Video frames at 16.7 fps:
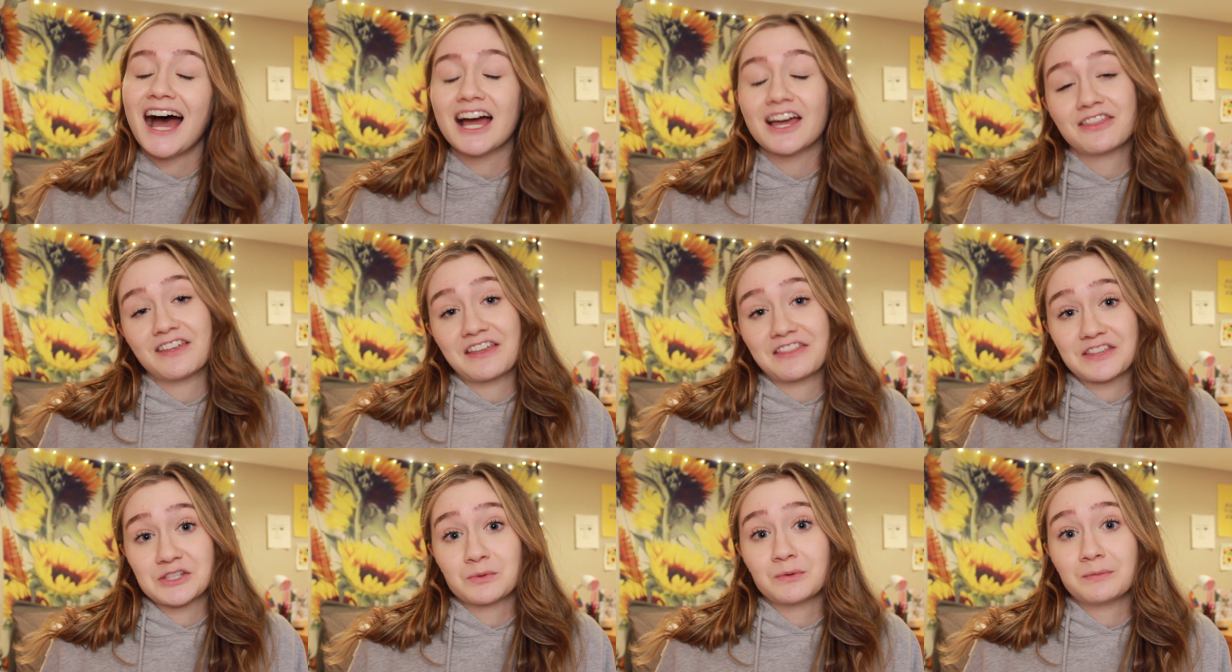I
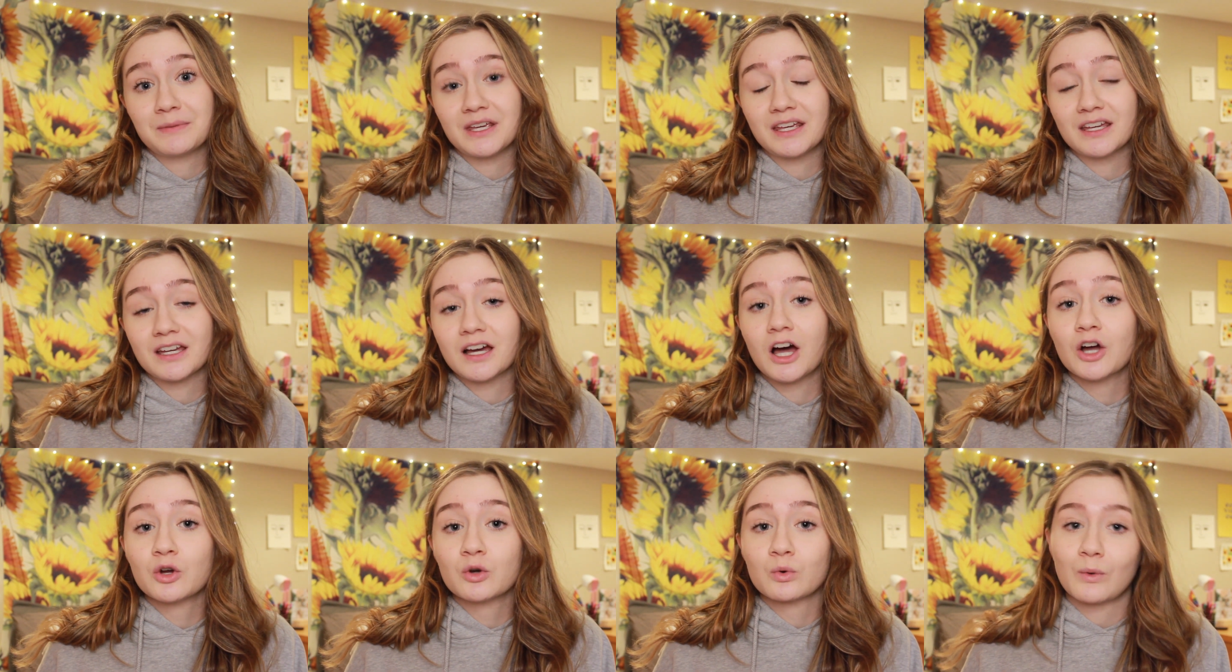think this would be
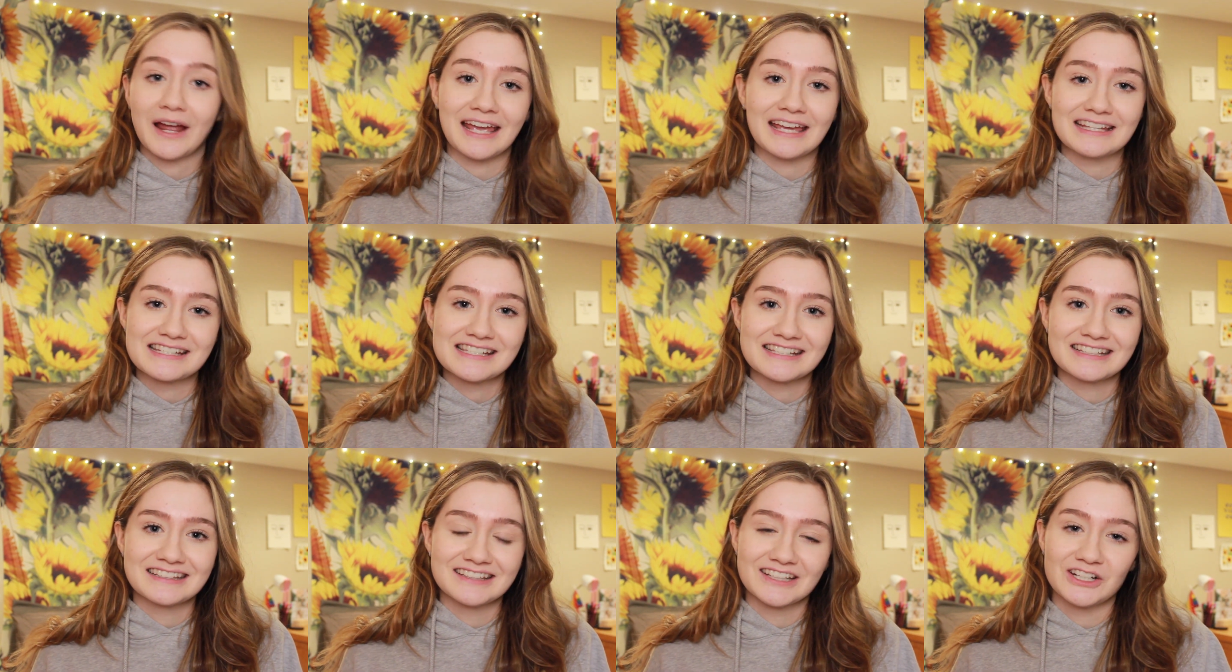a
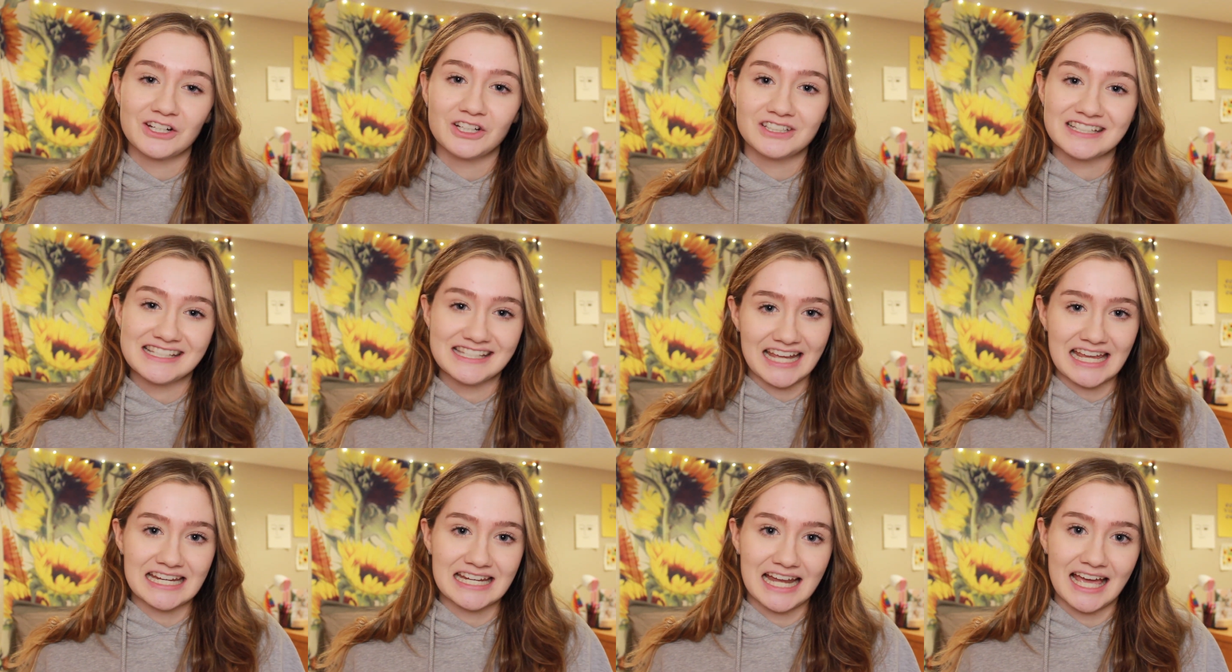great little
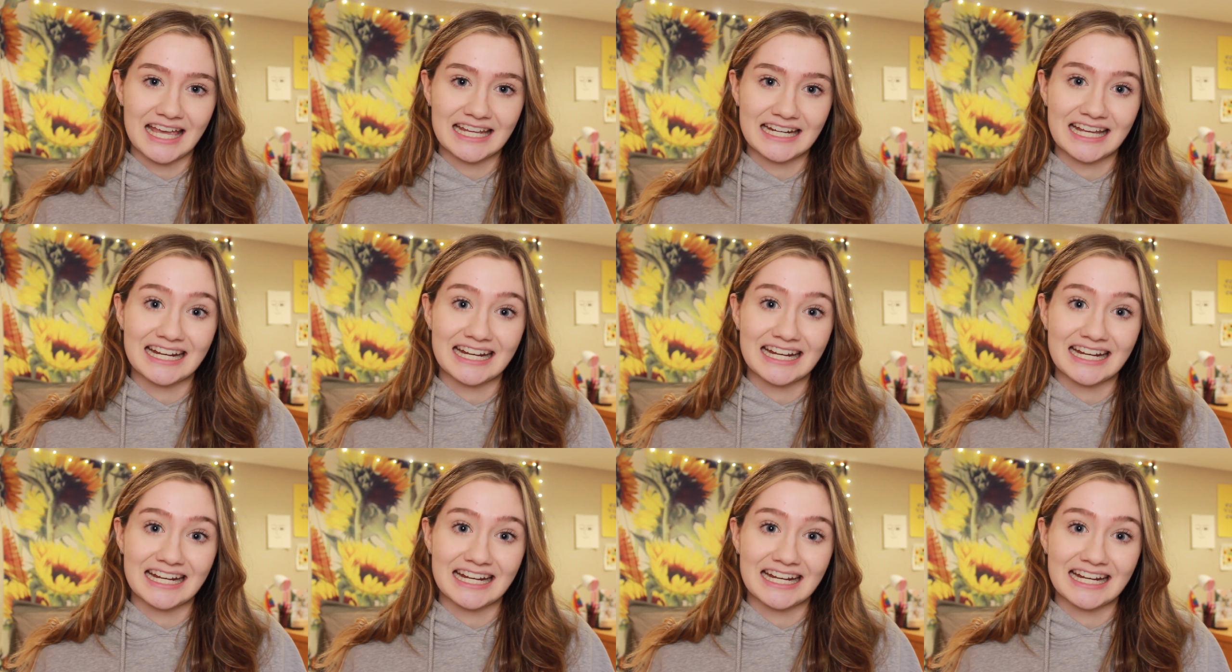date night,